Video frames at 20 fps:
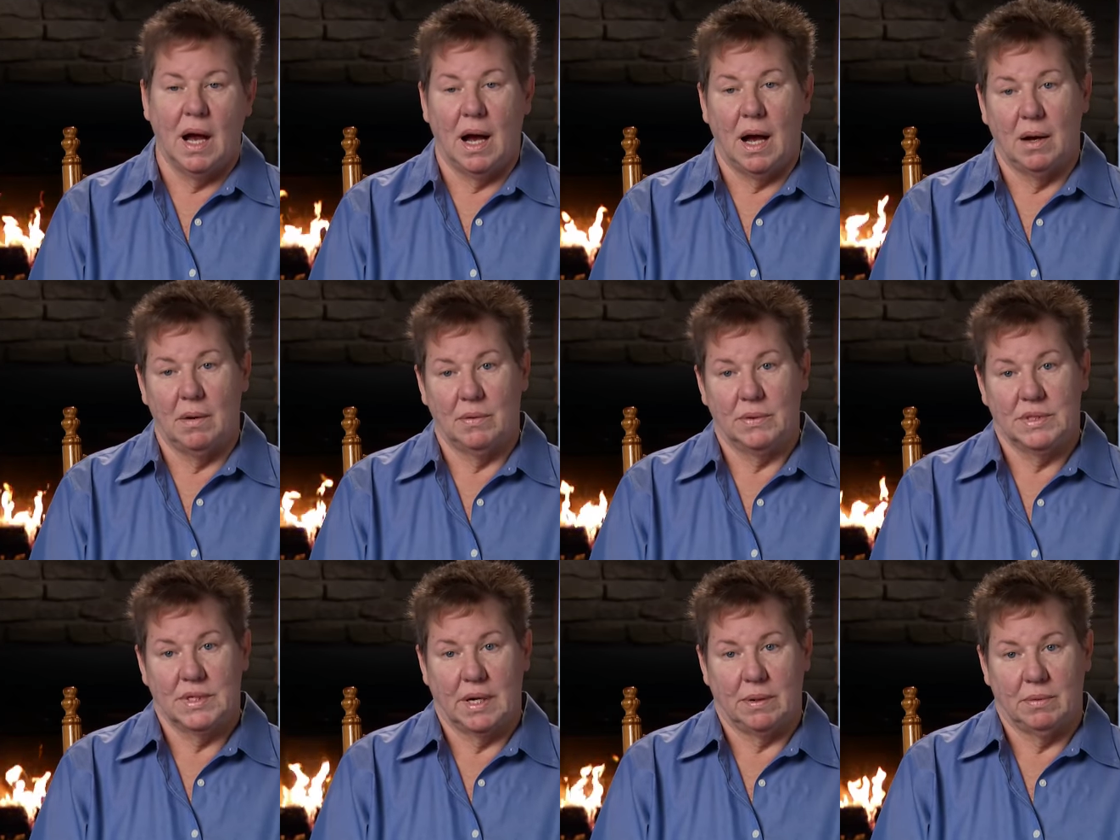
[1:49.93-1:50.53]
I
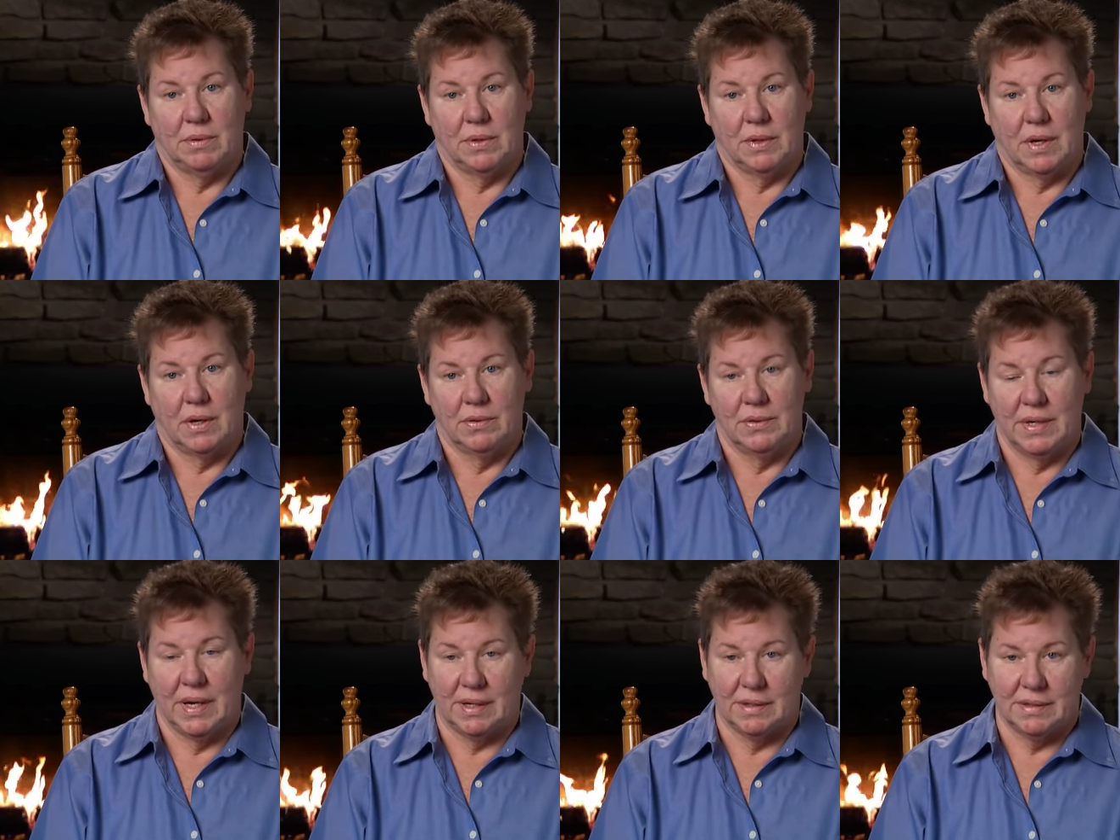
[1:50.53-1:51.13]
was able to
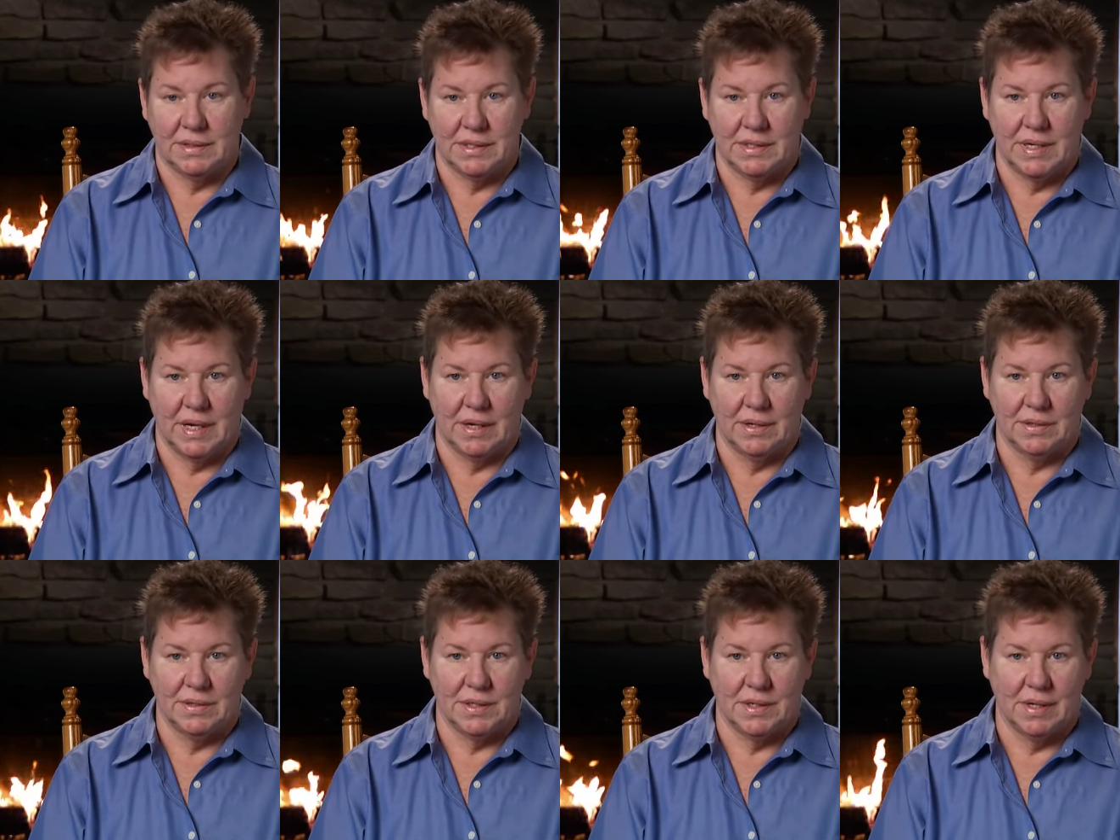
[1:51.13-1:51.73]
go
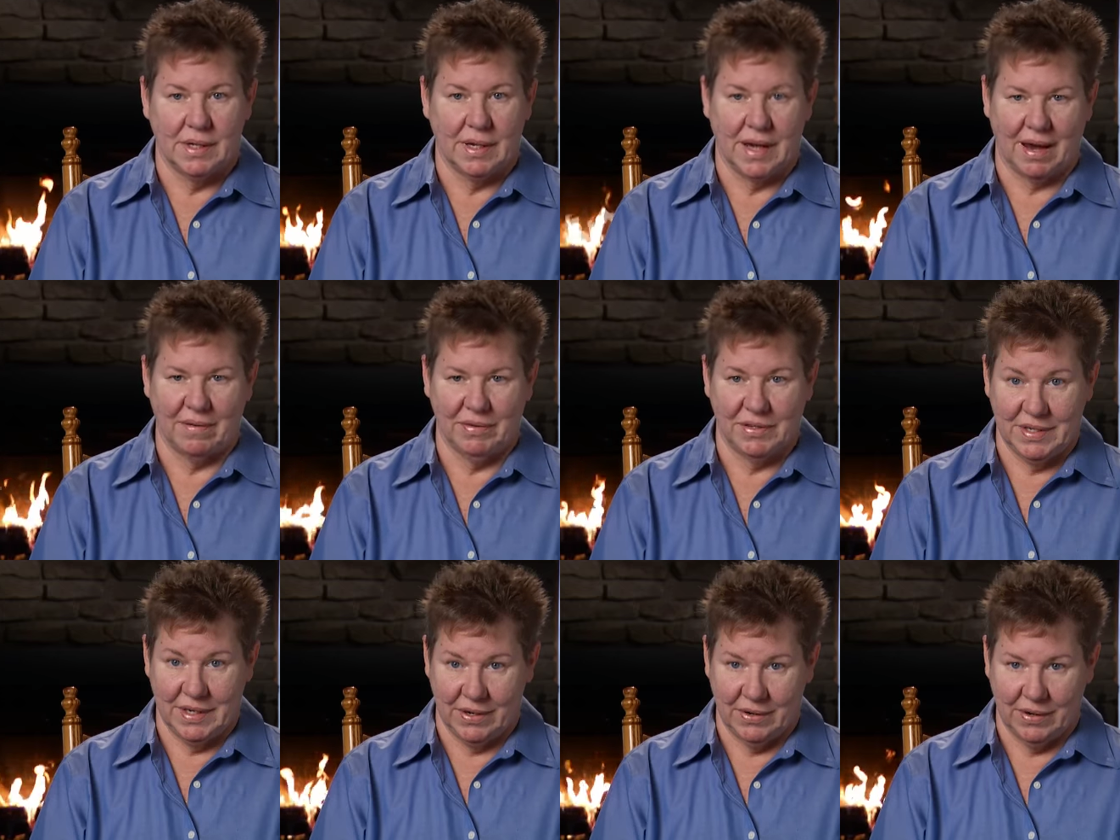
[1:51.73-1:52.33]
downstairs to the
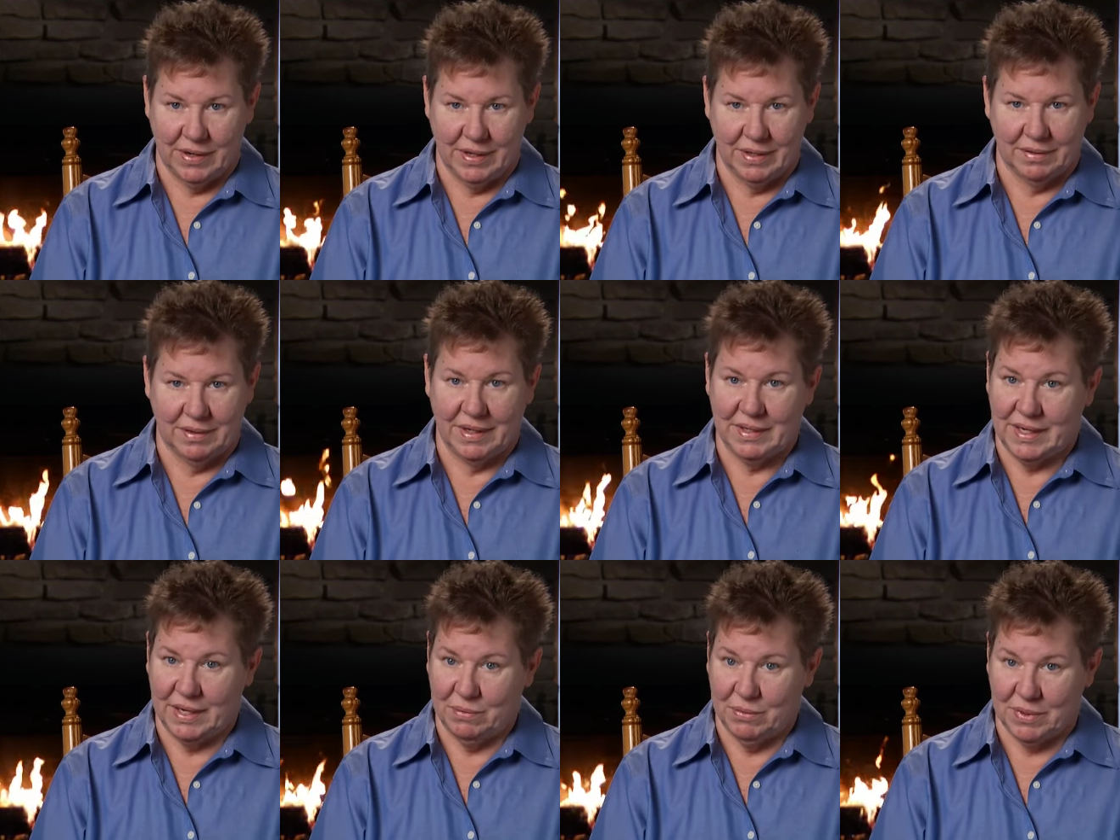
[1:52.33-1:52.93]
cafeteria
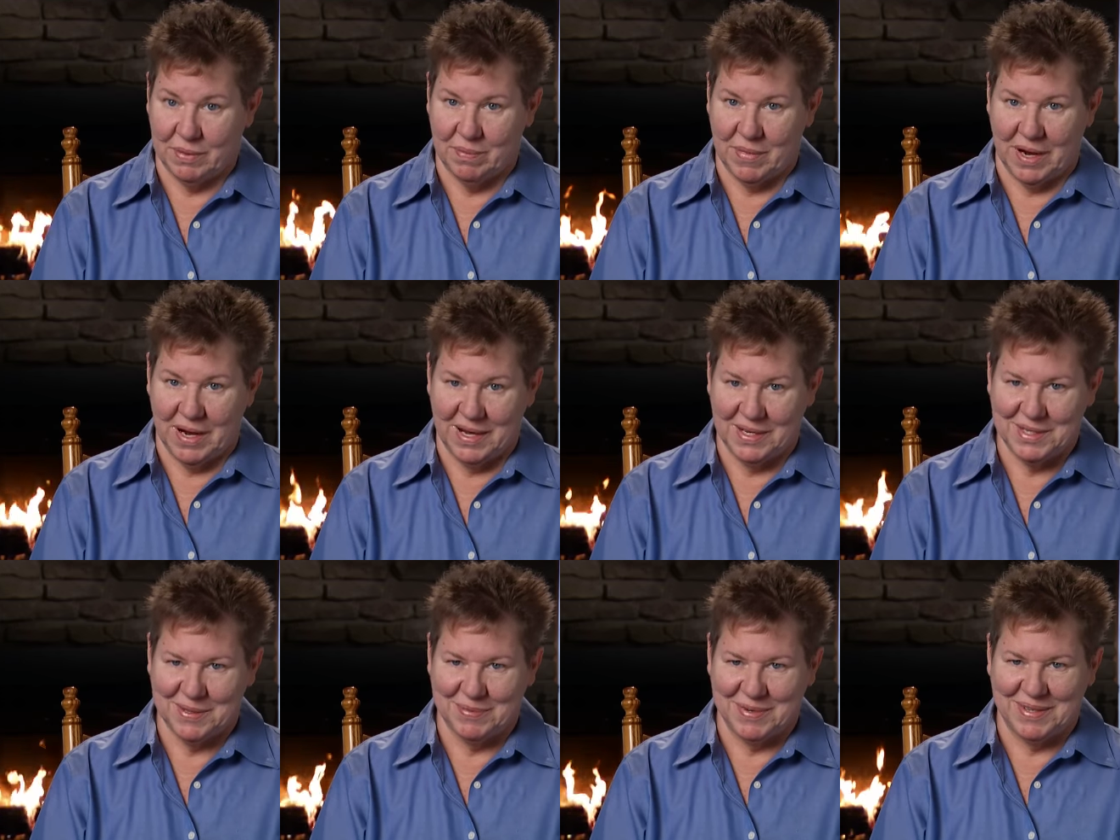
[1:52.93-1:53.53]
and eat with my
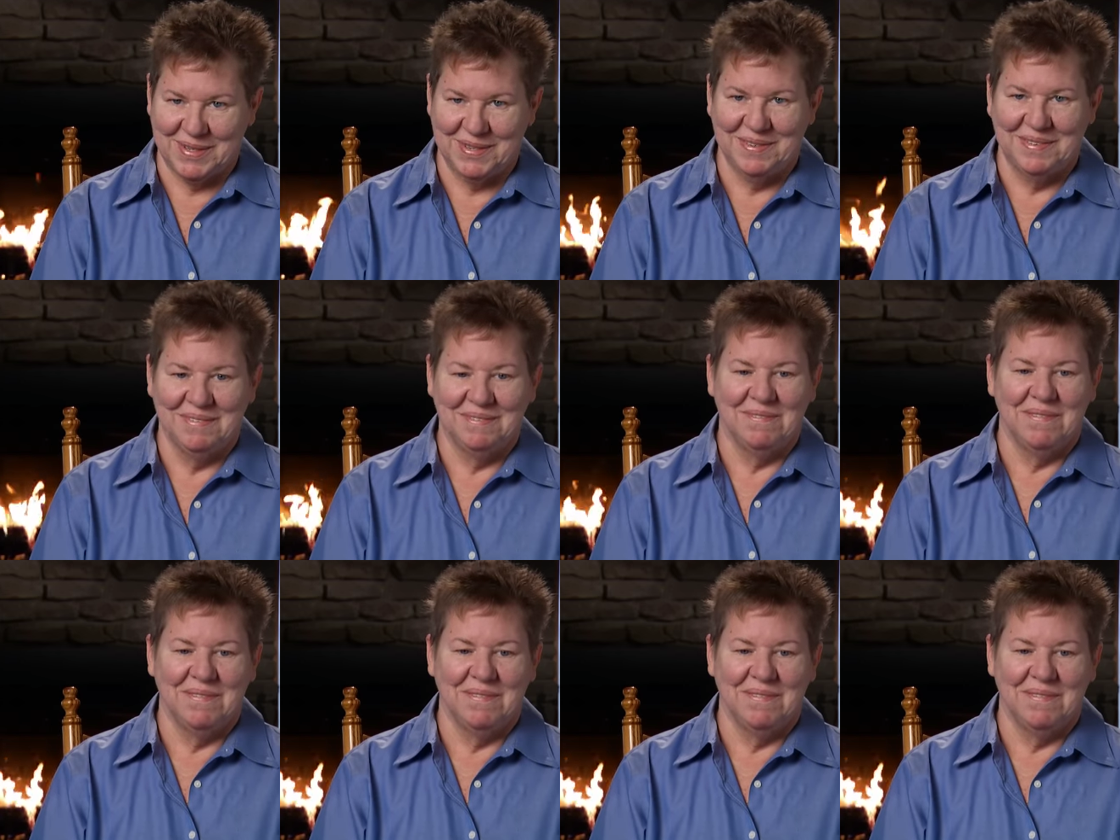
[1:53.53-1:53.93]
husband